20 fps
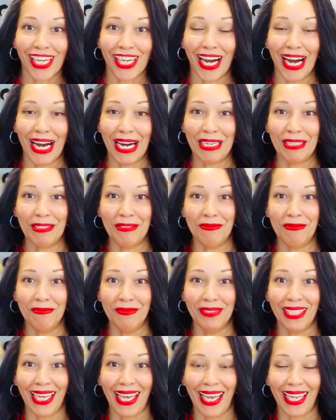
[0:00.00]
Um,
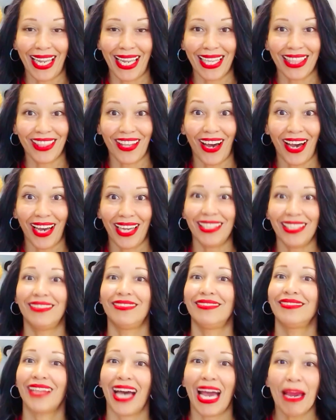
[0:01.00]
and I thought,
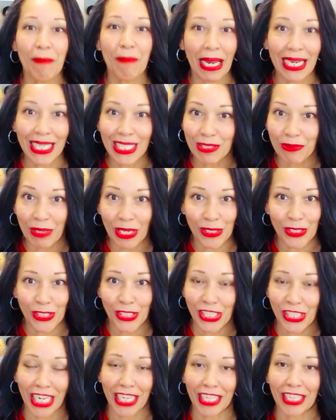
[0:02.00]
I might as well
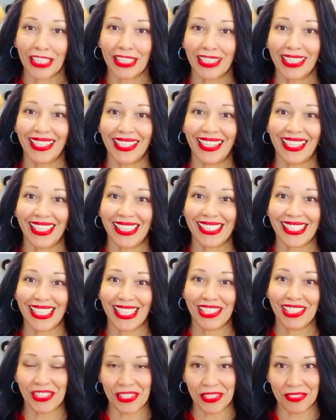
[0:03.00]
share this
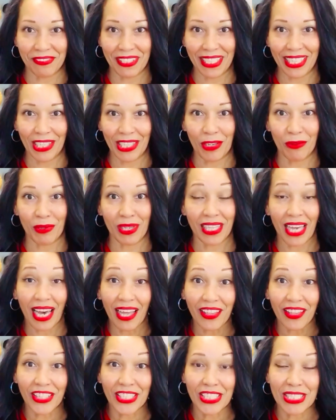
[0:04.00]
intro video with
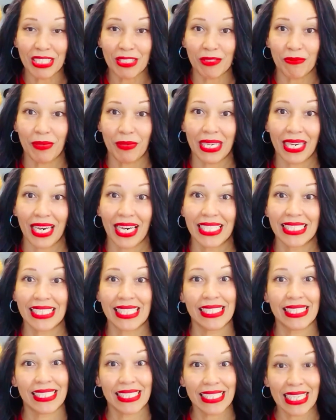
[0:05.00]
others because
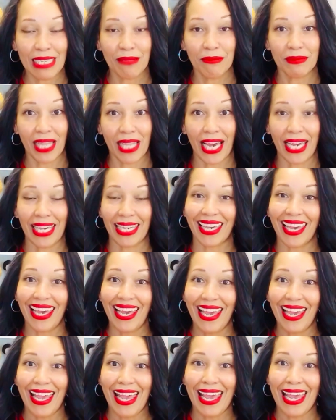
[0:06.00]
it seemed like
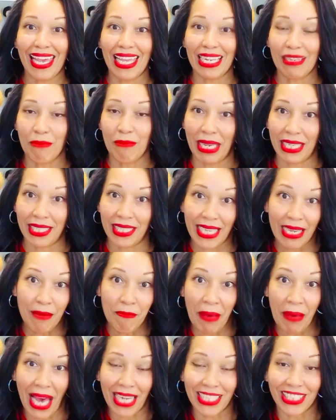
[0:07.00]
it made an
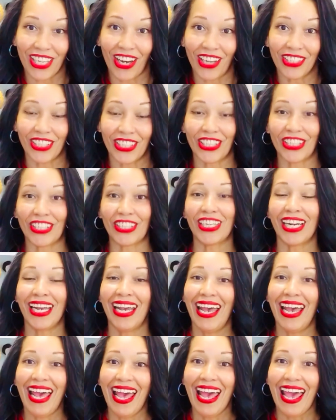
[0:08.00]
impact on her
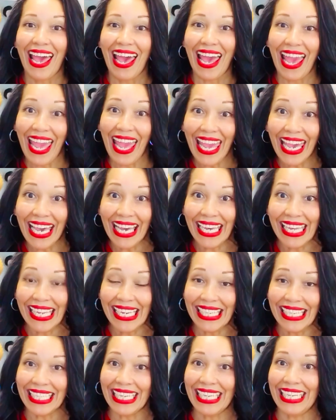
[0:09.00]
and
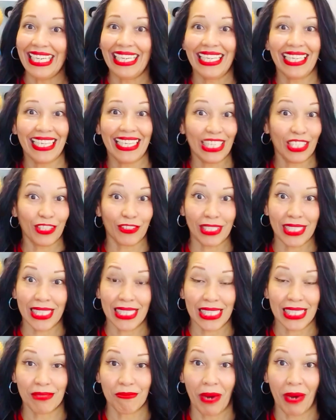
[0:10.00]
it
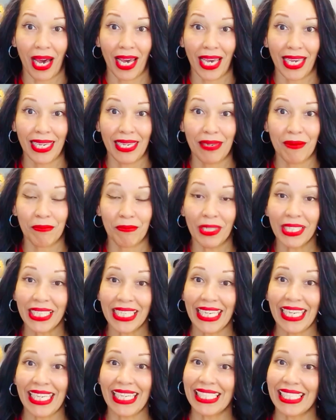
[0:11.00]
increased my
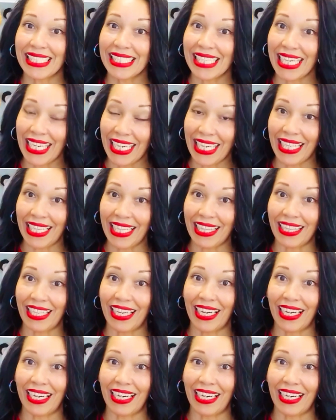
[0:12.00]
bookings in the